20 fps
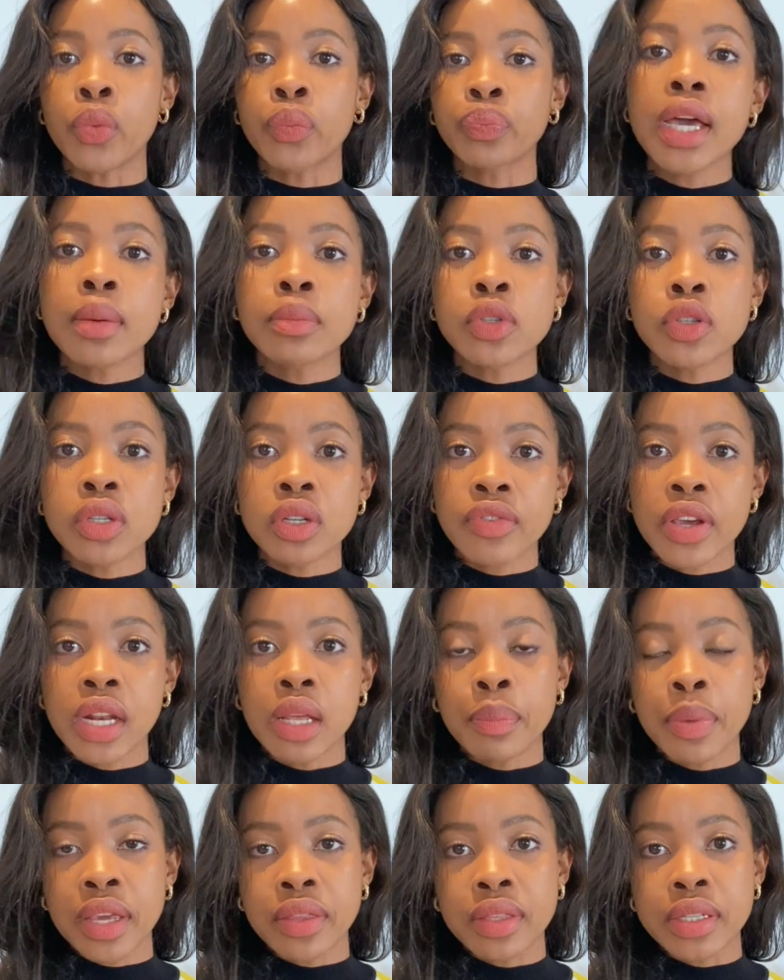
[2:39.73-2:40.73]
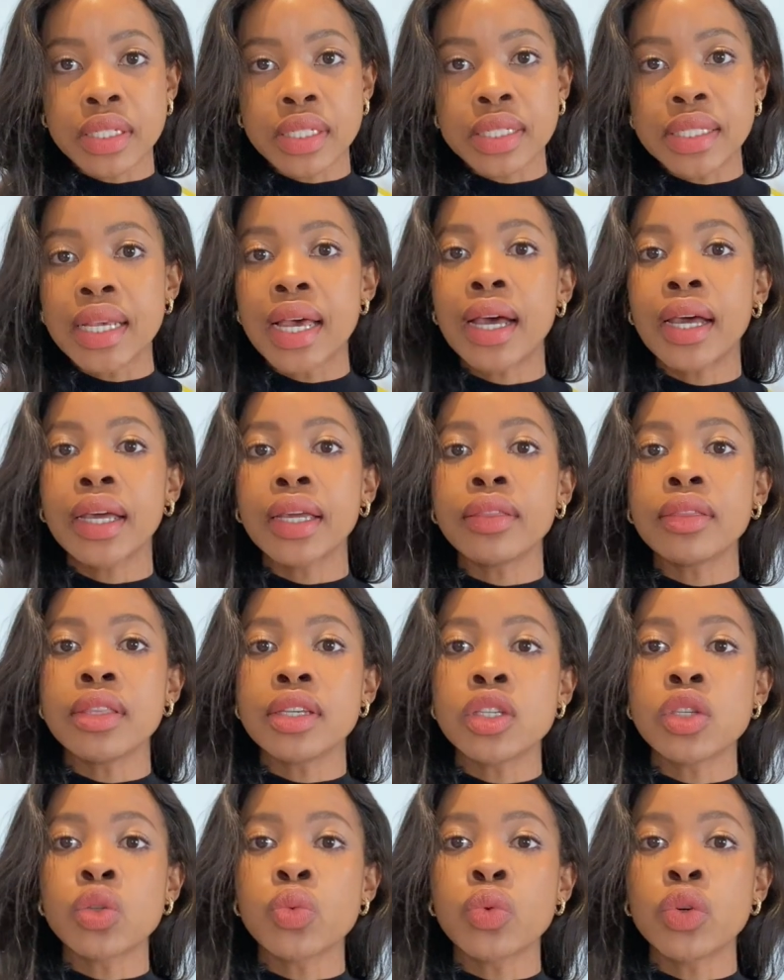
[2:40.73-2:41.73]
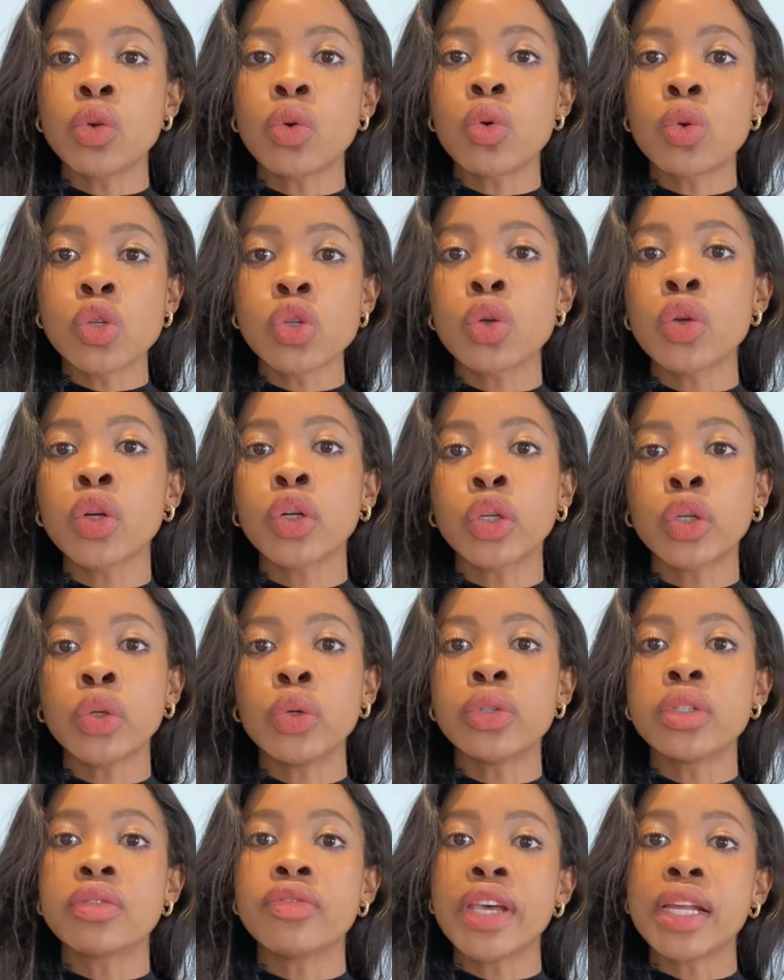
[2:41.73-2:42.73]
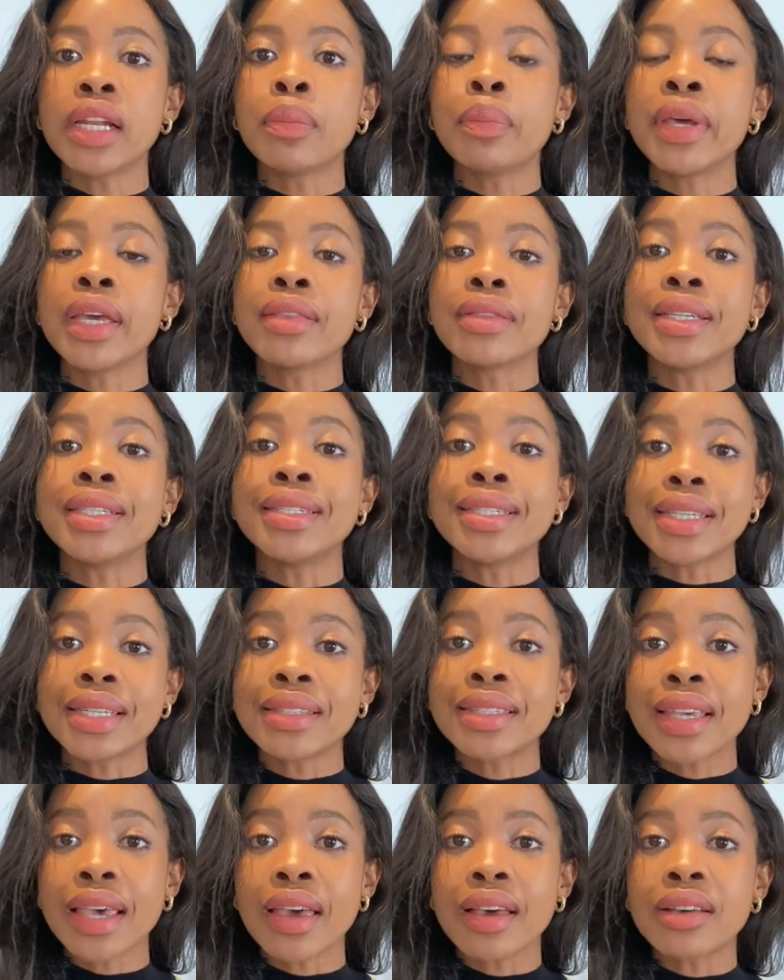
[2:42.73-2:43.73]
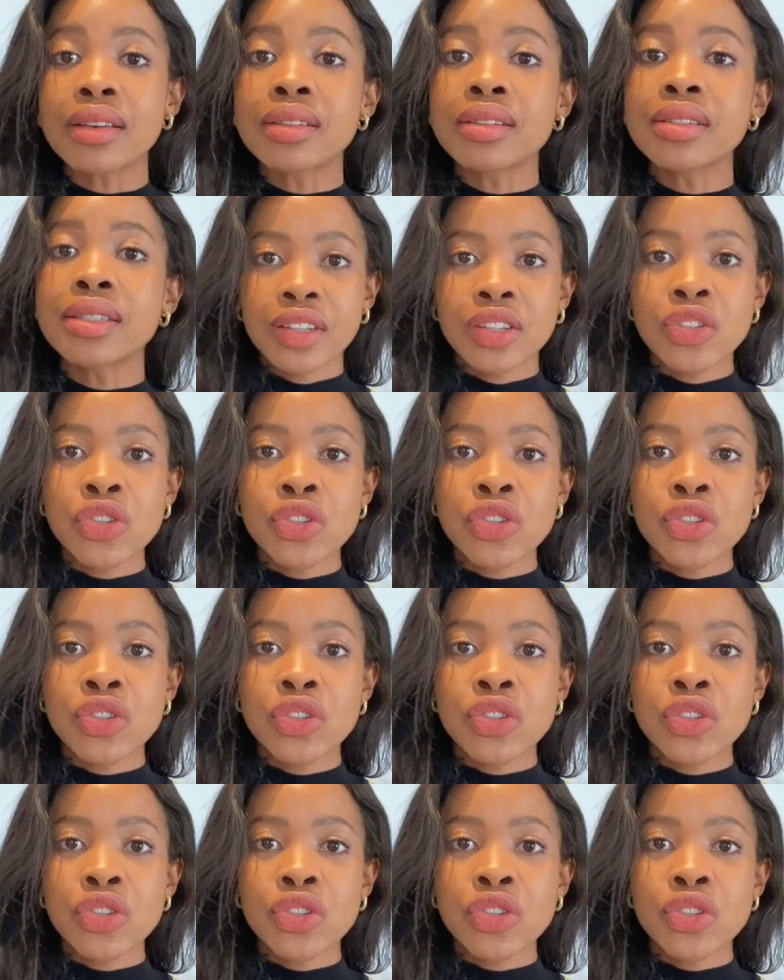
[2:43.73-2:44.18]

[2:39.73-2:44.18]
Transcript: When it comes to developing the design, this would also include developing the details.